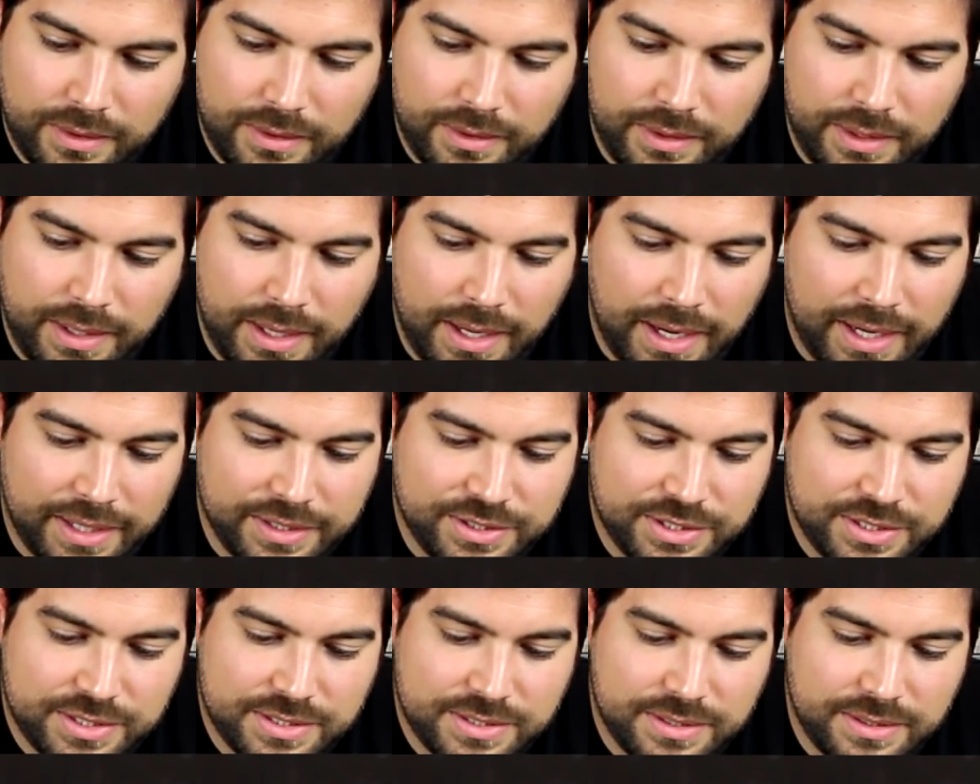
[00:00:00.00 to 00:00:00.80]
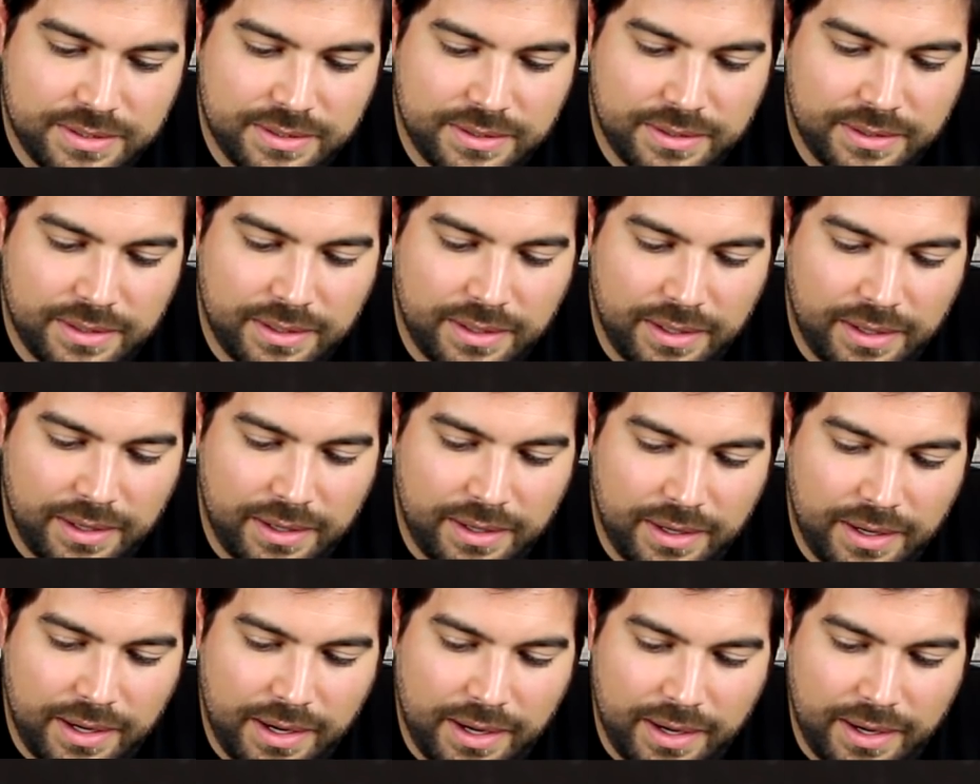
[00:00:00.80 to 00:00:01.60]
yeah i just
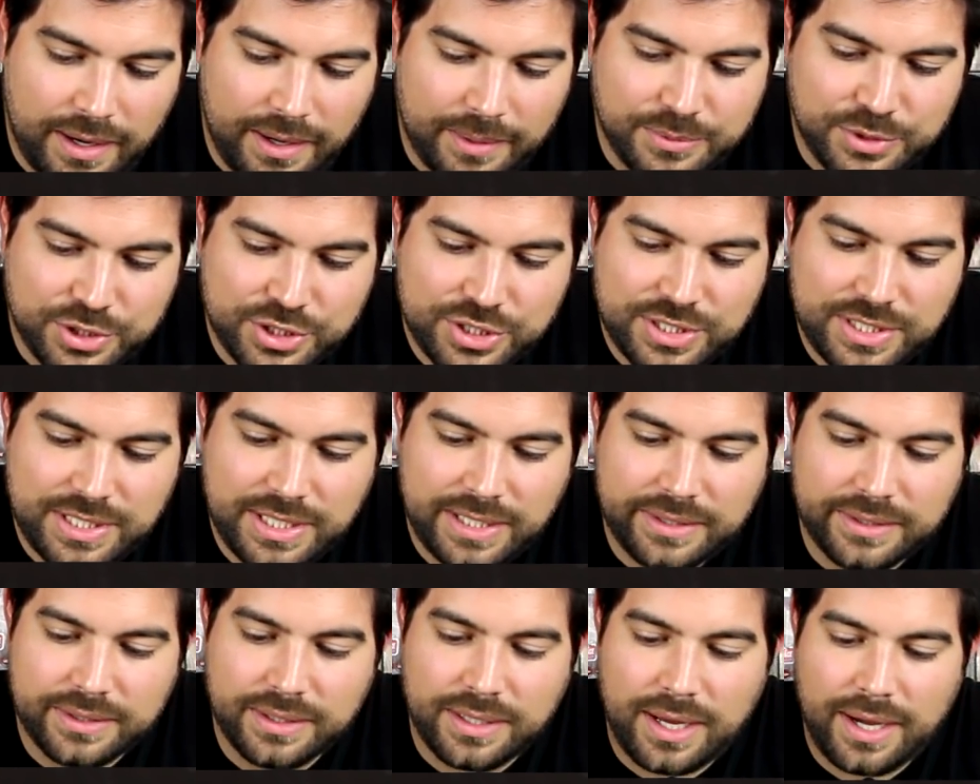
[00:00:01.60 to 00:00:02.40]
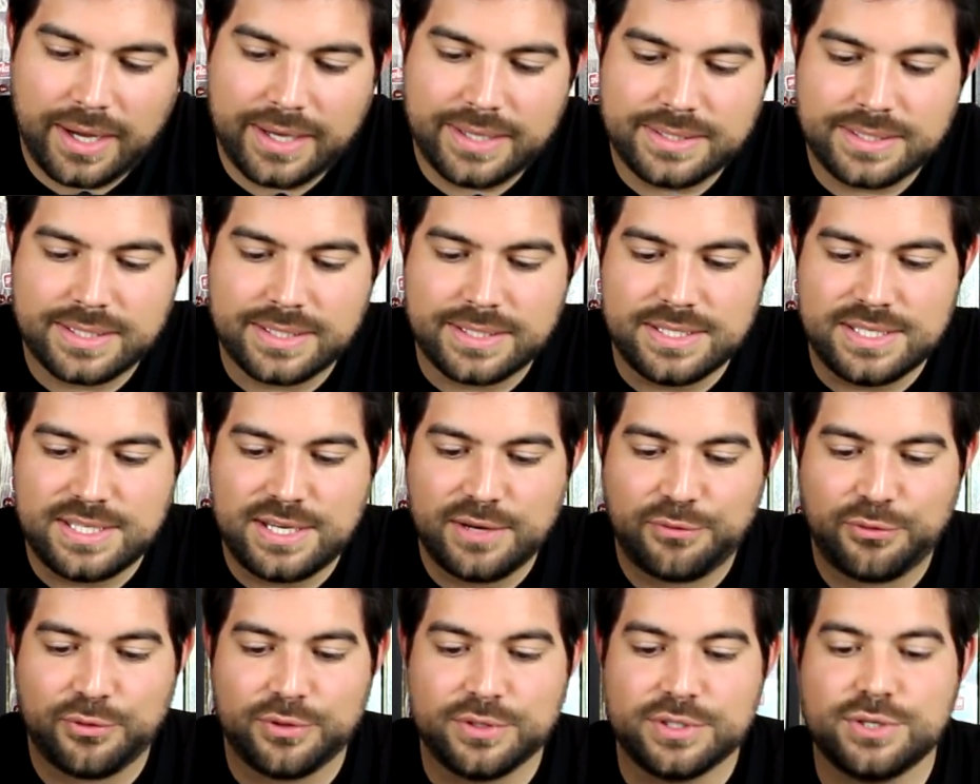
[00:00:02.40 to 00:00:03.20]
i'm just seeing lines in
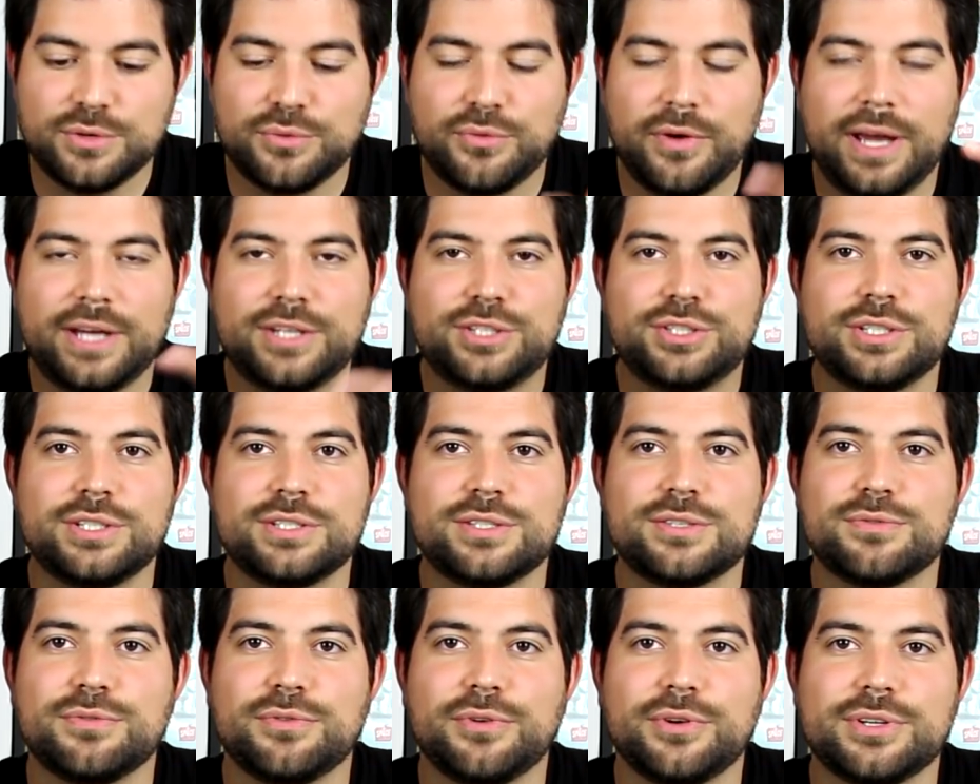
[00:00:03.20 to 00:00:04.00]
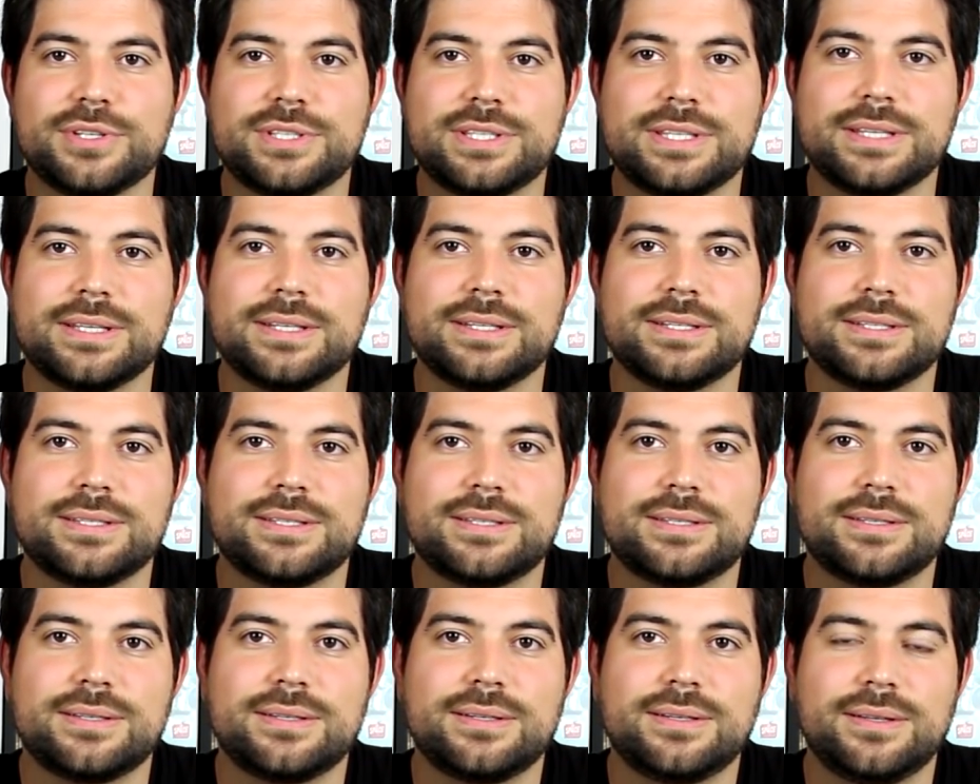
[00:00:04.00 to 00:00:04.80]
different directions
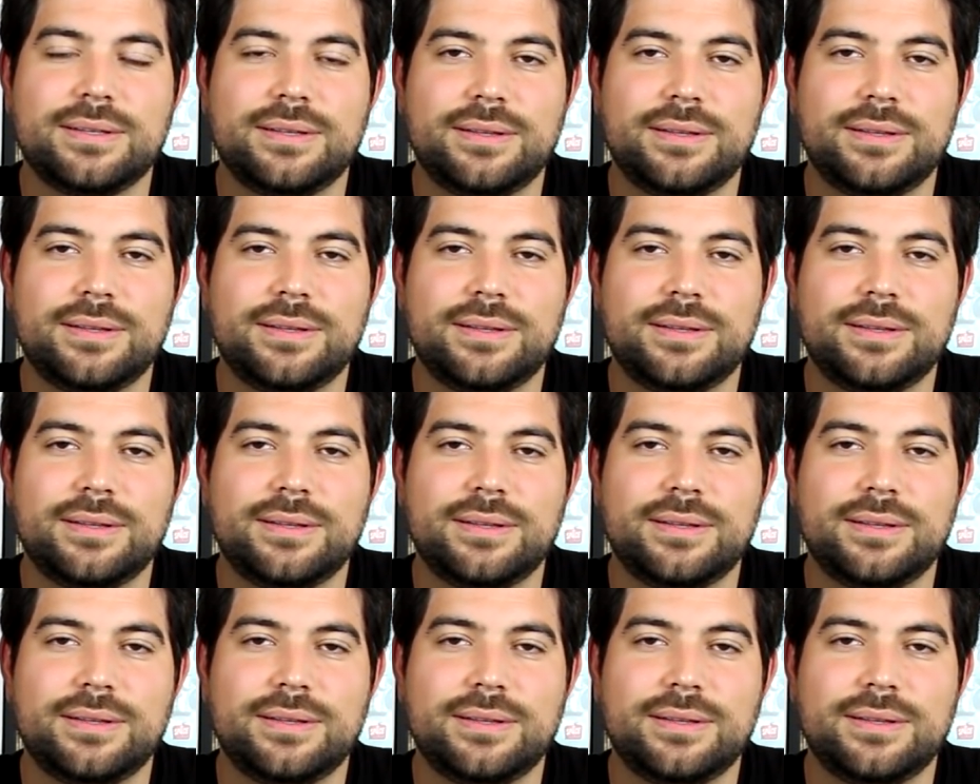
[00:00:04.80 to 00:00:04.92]
versus